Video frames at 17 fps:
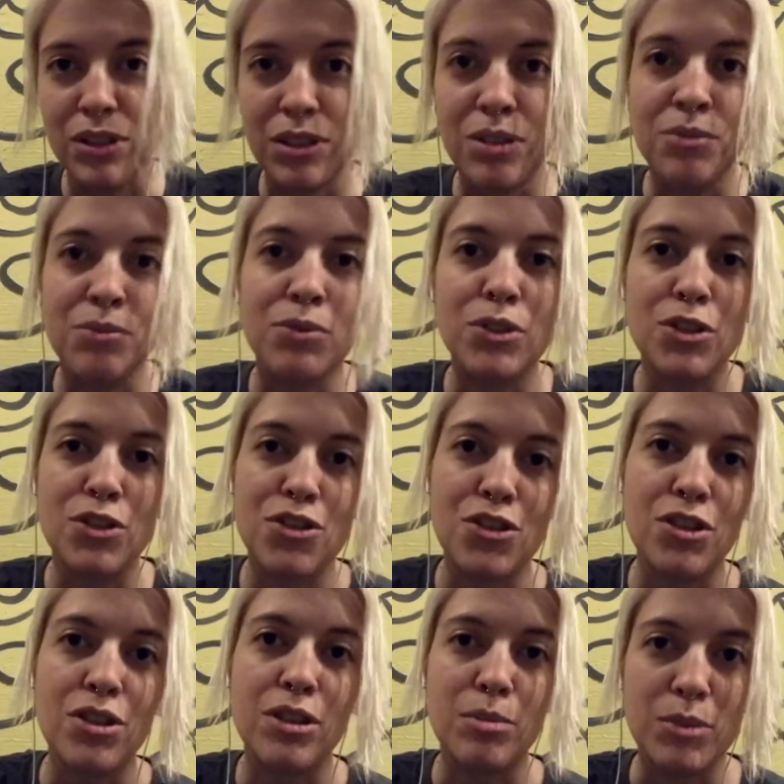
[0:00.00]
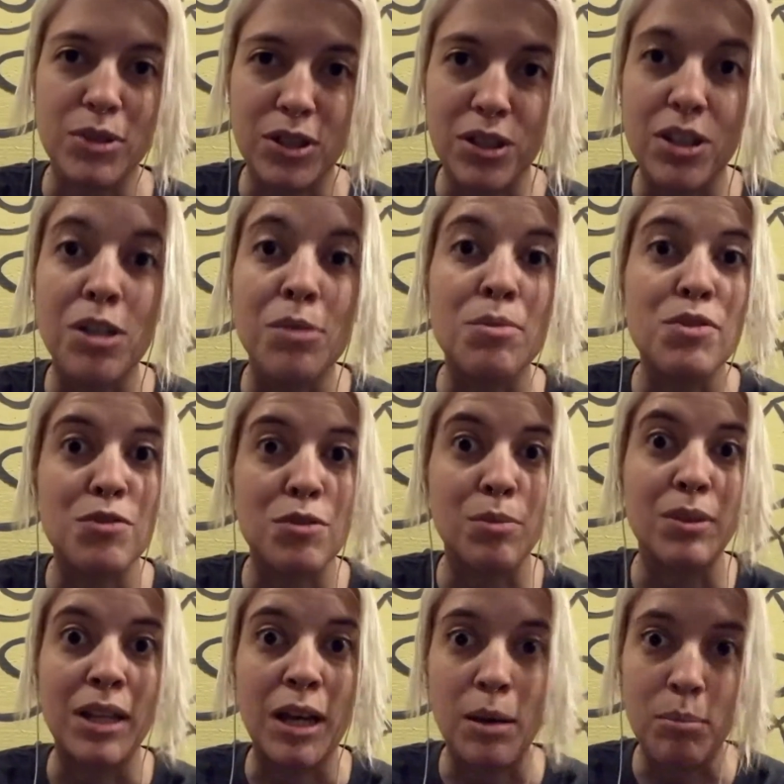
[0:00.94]
here in Russia, the money comes
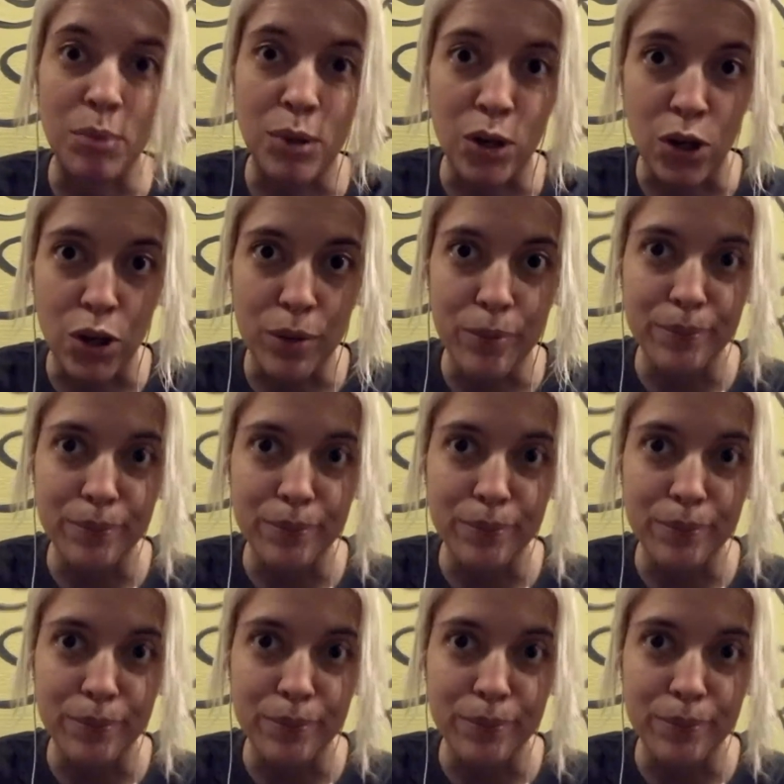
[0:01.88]
from that pot.